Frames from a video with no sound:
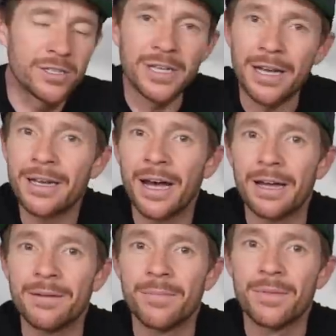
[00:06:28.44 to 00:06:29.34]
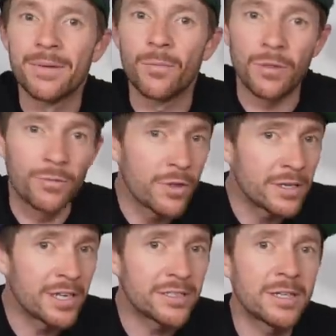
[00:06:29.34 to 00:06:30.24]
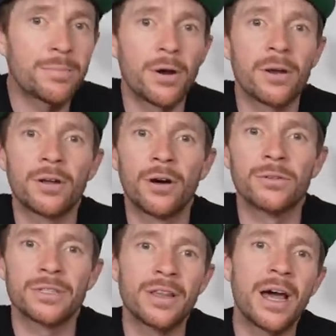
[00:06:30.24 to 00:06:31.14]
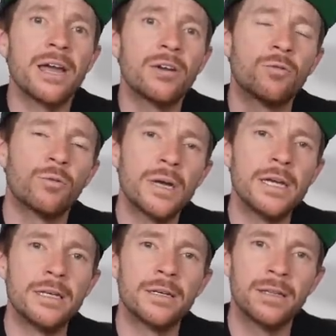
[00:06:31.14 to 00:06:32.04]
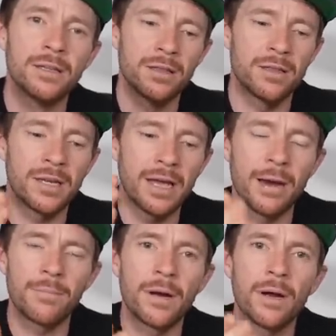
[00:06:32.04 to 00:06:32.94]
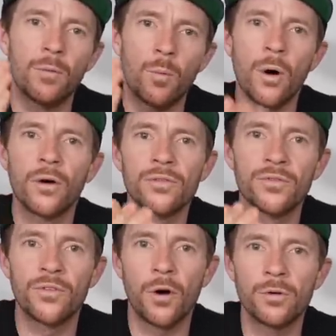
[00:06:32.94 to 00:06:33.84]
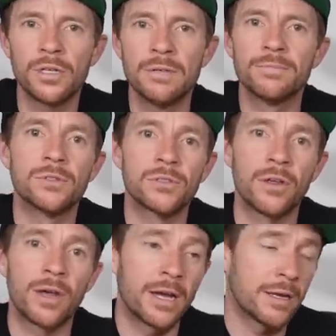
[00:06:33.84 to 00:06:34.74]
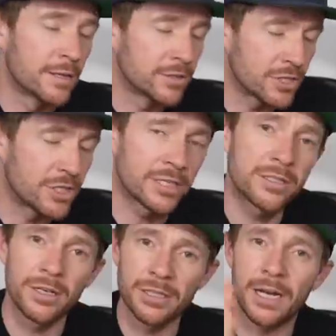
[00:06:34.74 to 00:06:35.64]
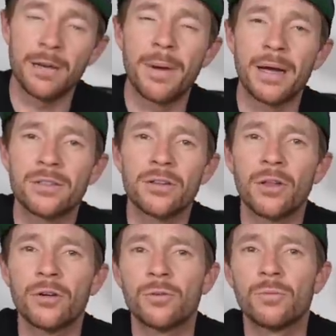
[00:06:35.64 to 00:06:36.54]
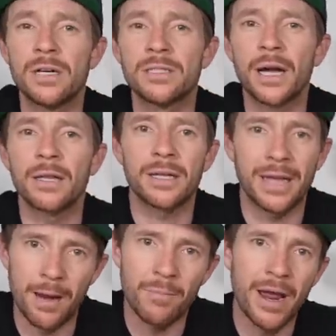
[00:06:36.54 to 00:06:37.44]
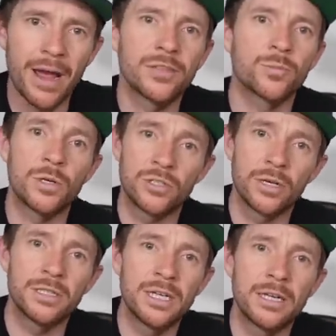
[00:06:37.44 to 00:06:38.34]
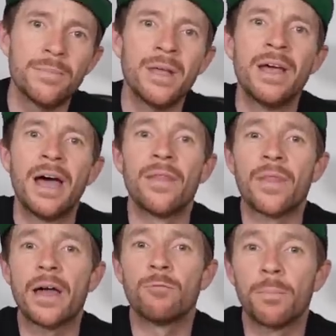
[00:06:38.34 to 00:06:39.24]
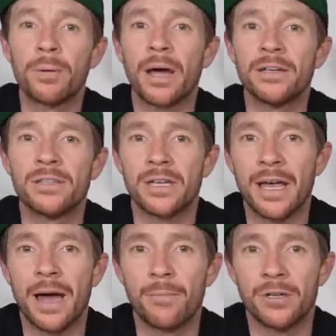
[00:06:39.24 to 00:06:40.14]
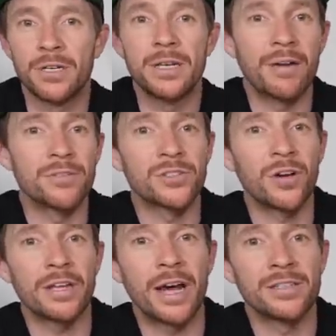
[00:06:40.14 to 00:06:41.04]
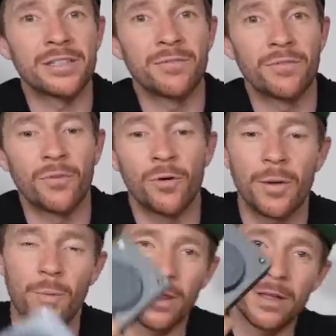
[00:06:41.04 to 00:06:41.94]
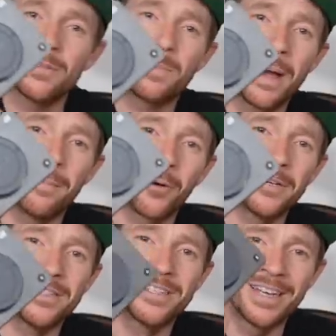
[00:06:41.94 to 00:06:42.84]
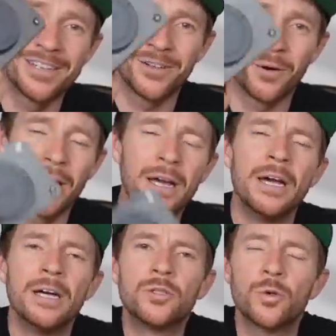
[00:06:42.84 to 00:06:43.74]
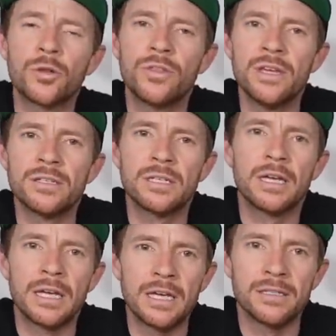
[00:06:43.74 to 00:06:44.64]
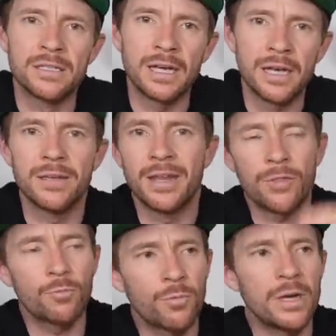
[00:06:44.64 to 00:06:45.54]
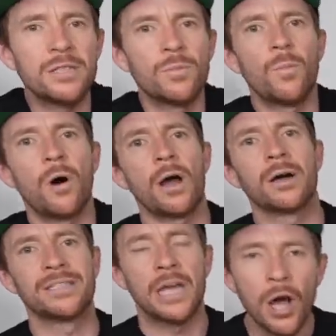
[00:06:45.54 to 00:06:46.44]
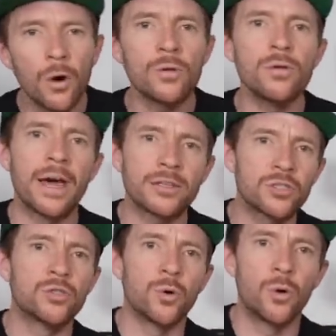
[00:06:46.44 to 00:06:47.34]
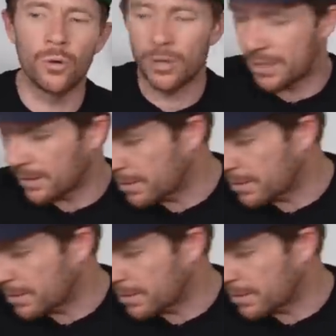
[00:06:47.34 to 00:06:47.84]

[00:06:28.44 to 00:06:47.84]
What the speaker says: a Sunday, went through their testing protocols, and they agreed that the camera was faulty. So they suggested I take it back to the local retailer, Camera House, which I did, and they replaced the camera. Didn't have a Sony A7 IV, had one of these bad boys instead, so I took this instead. Now, the reason why I tell you that story,